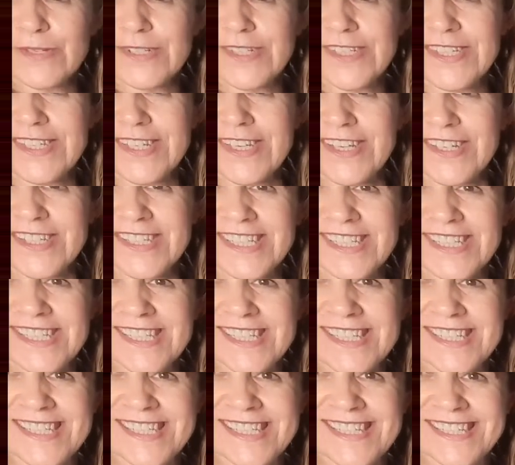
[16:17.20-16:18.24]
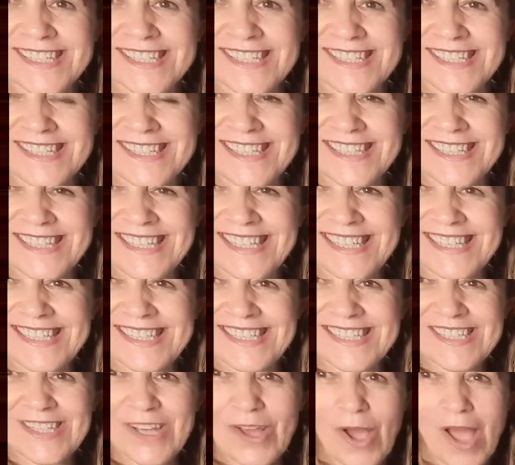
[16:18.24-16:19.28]
sauce.
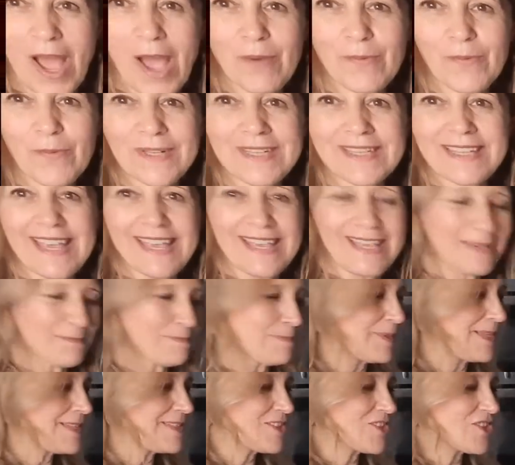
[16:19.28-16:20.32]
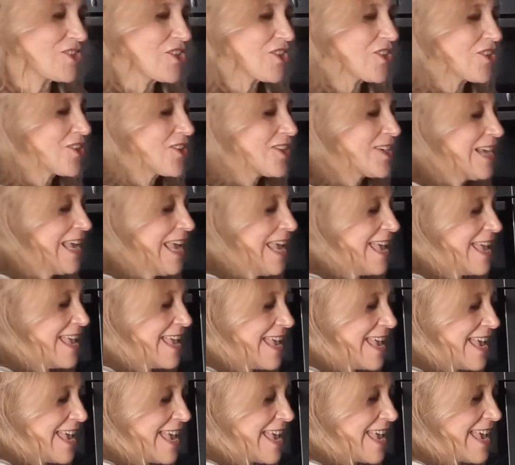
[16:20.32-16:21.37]
So I will take a picture
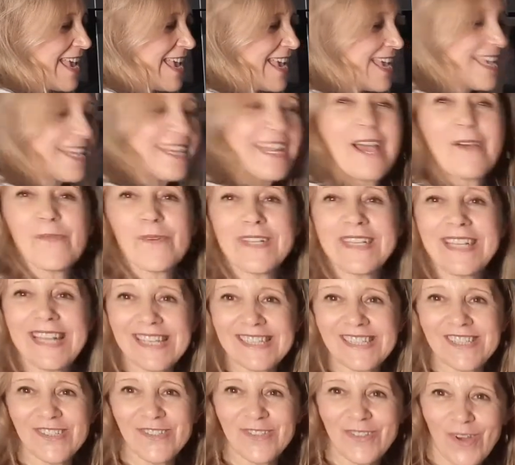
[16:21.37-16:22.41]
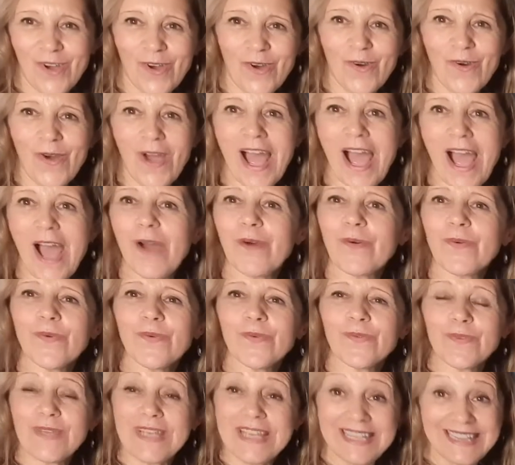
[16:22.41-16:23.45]
and I will let you know how
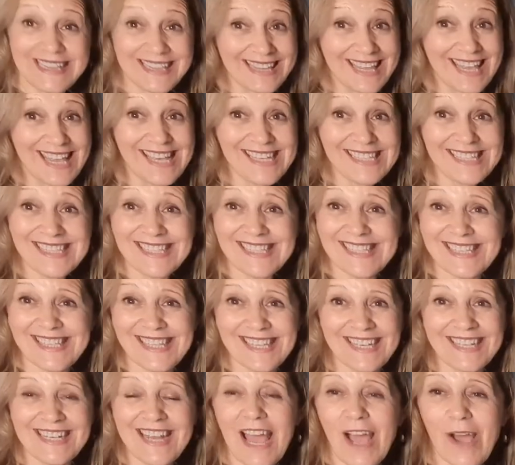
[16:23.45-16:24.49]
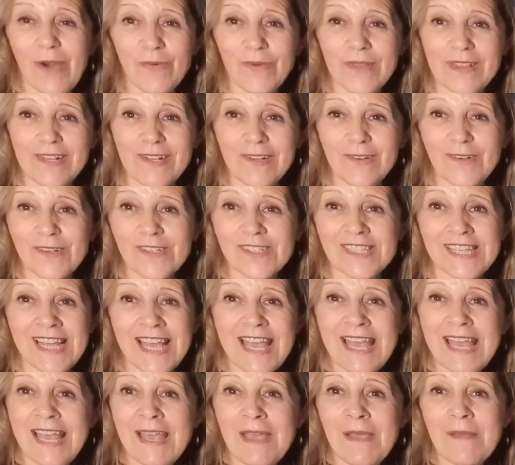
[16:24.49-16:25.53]
it tastes and how it looks.
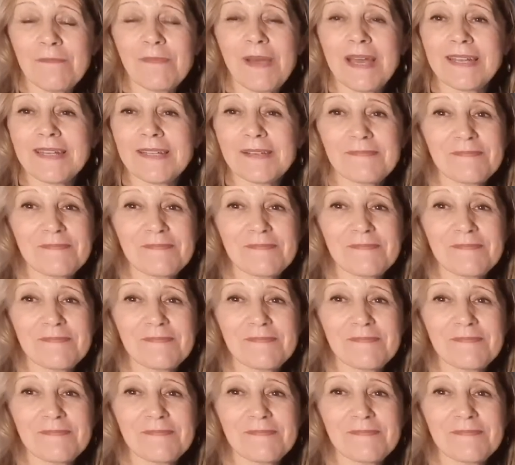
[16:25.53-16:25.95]
But